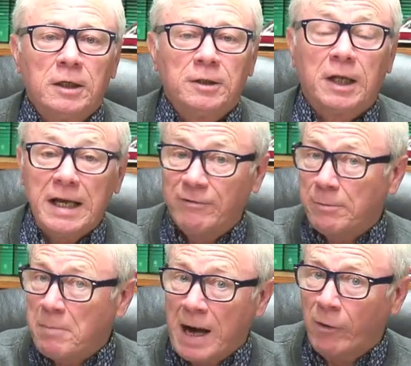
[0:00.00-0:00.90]
that
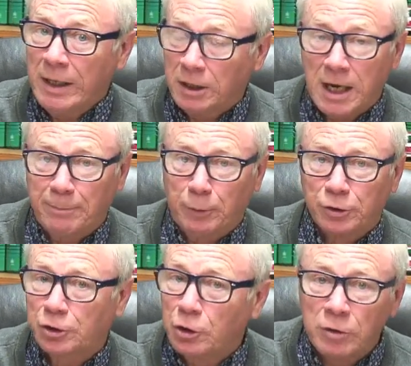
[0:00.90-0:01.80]
even married
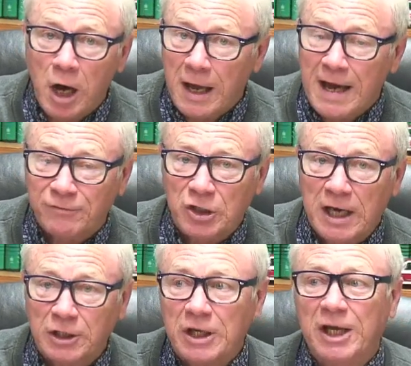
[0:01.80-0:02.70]
couples do not have
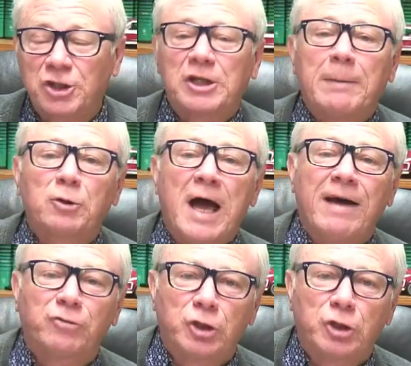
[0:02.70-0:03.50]
sex except to have